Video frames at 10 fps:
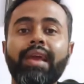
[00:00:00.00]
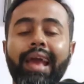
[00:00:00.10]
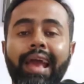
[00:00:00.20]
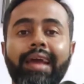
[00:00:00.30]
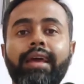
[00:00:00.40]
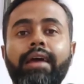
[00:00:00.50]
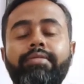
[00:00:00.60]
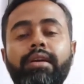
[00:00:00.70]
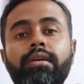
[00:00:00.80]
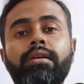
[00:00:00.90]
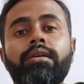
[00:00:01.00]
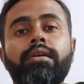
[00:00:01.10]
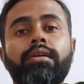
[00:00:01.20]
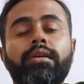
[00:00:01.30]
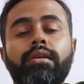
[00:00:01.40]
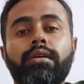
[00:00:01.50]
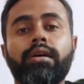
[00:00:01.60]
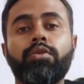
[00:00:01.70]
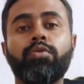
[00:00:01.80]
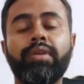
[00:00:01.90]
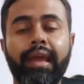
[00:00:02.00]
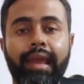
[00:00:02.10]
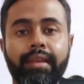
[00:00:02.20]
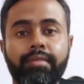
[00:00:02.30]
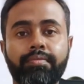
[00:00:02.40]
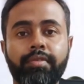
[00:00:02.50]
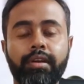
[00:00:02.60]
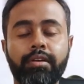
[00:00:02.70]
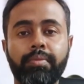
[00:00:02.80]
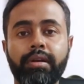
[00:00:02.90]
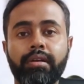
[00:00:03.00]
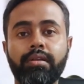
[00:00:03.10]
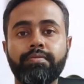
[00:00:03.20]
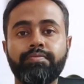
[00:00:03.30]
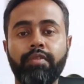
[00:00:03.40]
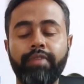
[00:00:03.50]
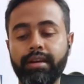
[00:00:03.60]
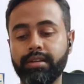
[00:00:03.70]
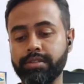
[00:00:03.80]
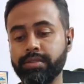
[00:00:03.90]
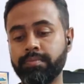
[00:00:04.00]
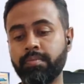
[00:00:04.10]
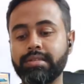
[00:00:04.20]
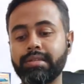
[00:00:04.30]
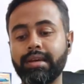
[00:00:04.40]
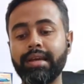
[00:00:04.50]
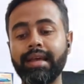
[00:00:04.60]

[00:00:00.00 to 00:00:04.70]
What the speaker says: and having a good environmental factors. This is the